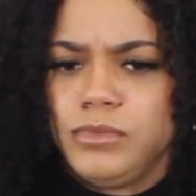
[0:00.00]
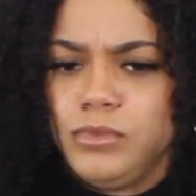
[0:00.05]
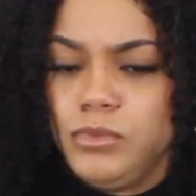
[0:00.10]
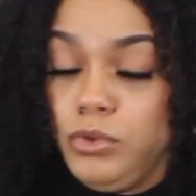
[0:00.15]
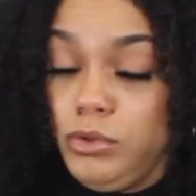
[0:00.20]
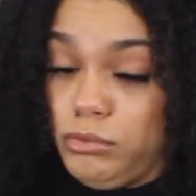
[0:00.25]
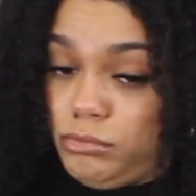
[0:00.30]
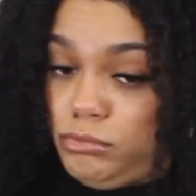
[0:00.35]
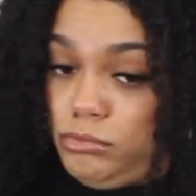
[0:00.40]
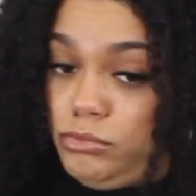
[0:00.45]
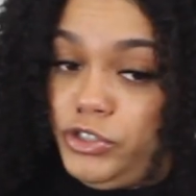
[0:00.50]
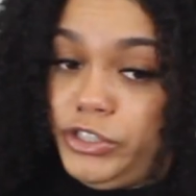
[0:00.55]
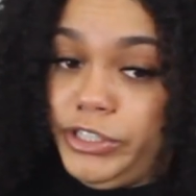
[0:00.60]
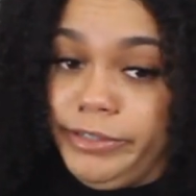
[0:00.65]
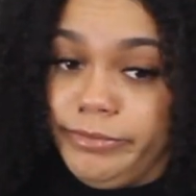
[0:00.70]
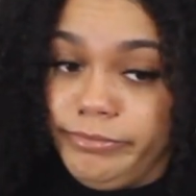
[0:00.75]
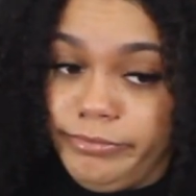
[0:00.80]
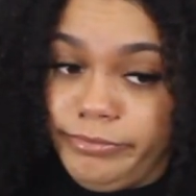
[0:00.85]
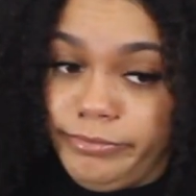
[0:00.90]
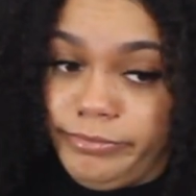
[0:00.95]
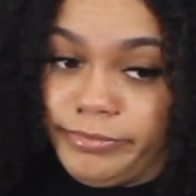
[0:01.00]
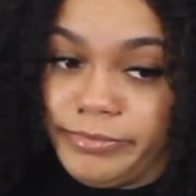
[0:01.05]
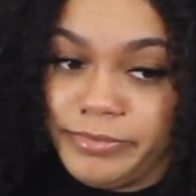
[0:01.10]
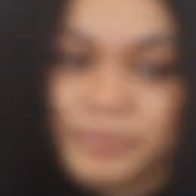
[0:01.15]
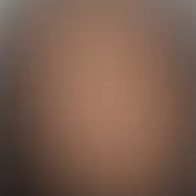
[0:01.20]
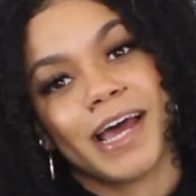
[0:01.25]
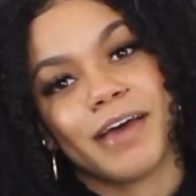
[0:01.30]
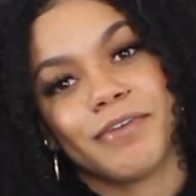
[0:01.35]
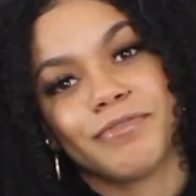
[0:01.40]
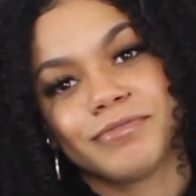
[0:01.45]
Oh shit.
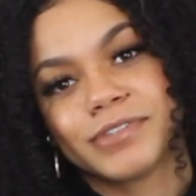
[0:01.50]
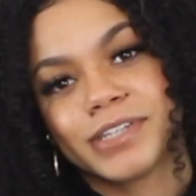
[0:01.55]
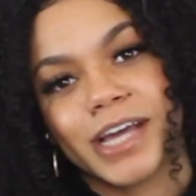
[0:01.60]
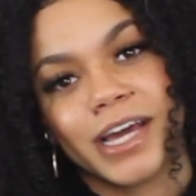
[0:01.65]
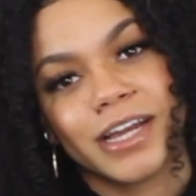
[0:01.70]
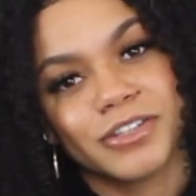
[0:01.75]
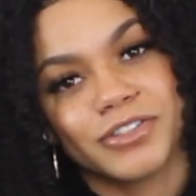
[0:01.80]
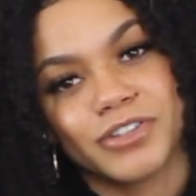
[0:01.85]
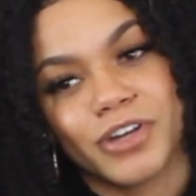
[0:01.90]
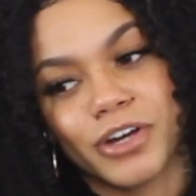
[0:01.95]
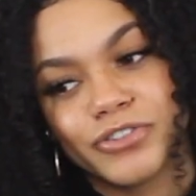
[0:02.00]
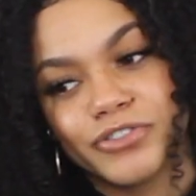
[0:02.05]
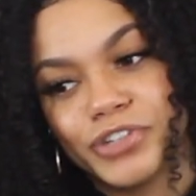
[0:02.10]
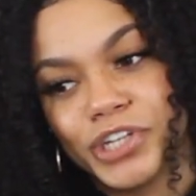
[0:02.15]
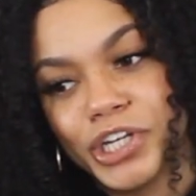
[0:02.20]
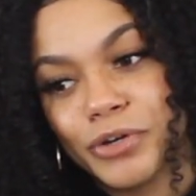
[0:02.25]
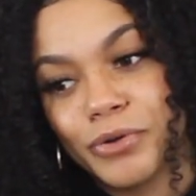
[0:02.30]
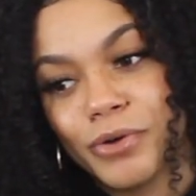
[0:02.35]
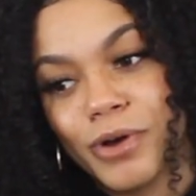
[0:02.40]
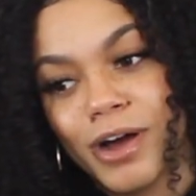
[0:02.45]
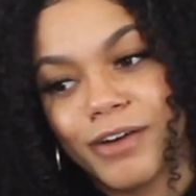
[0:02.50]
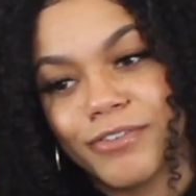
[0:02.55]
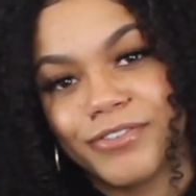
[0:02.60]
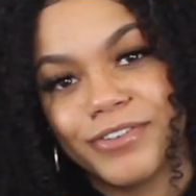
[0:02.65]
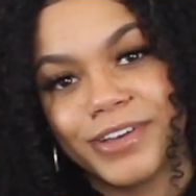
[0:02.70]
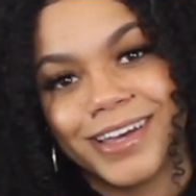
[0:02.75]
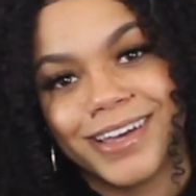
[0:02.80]
I've kind of talked your ear off,